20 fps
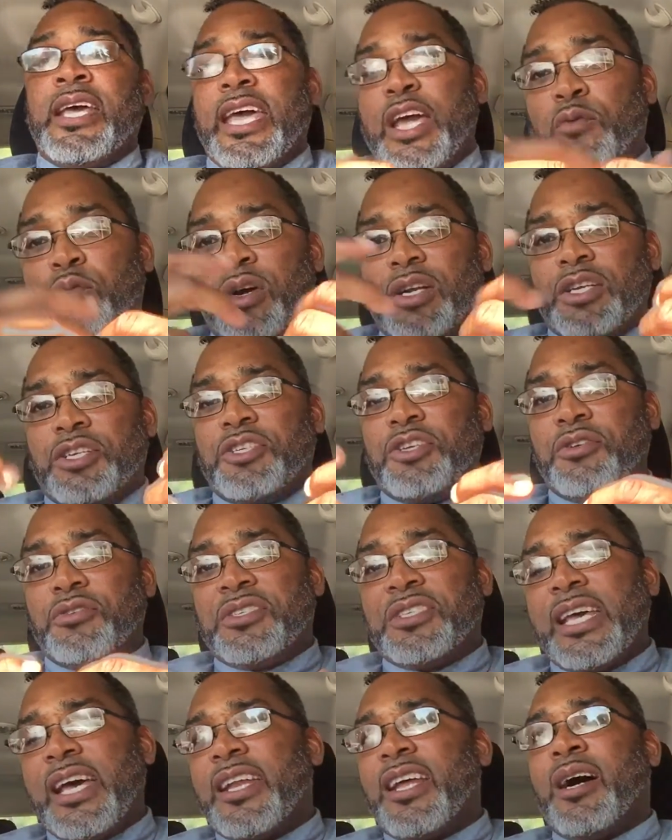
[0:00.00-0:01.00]
And once you
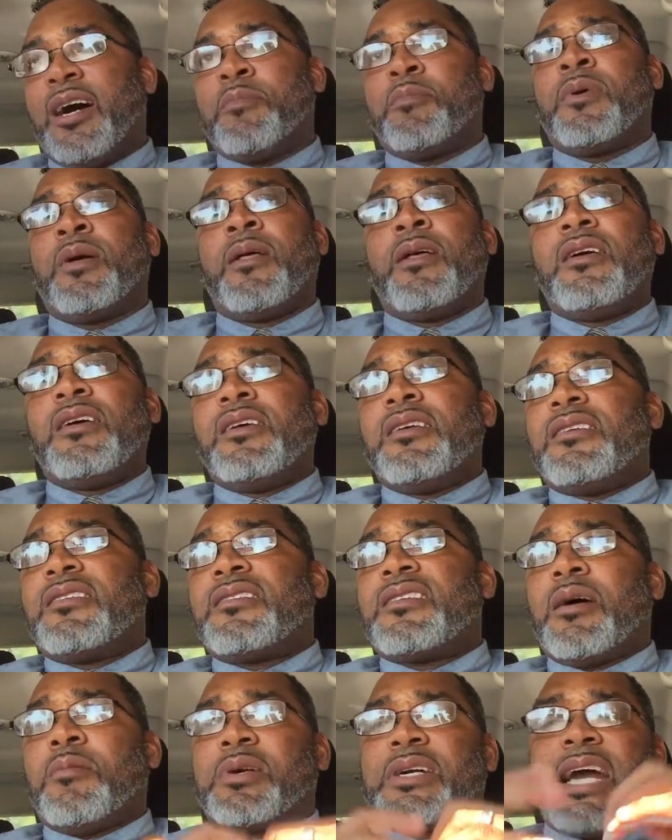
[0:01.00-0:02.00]
set up
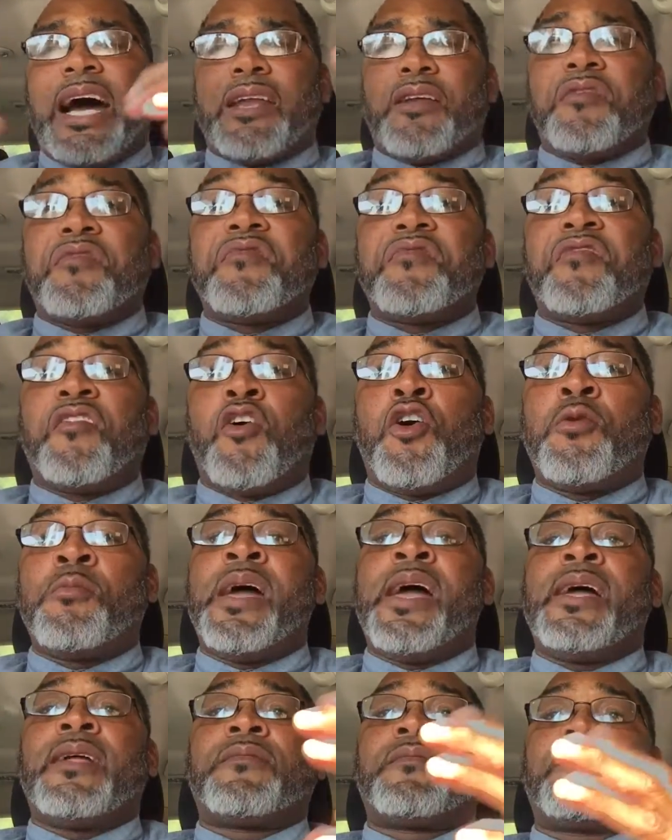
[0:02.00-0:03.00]
some kind of
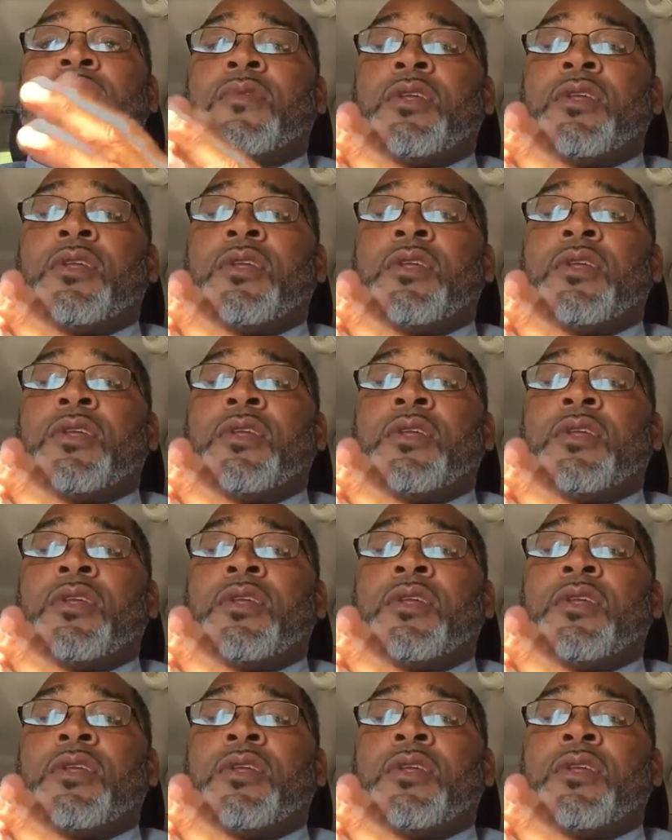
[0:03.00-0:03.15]
format